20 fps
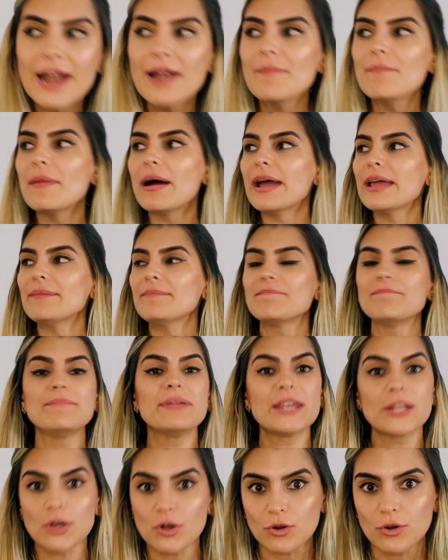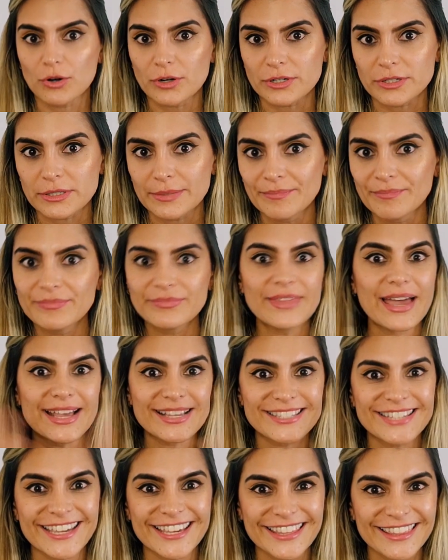and my video course.
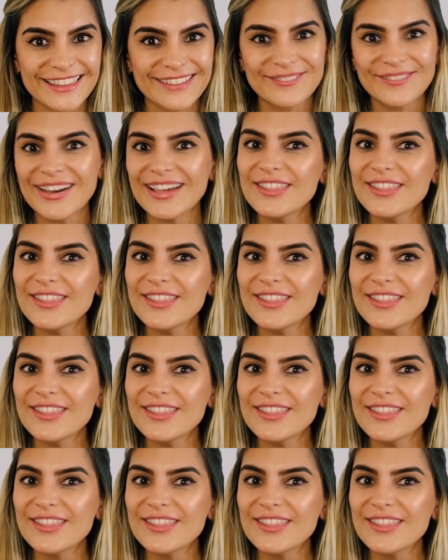That's it.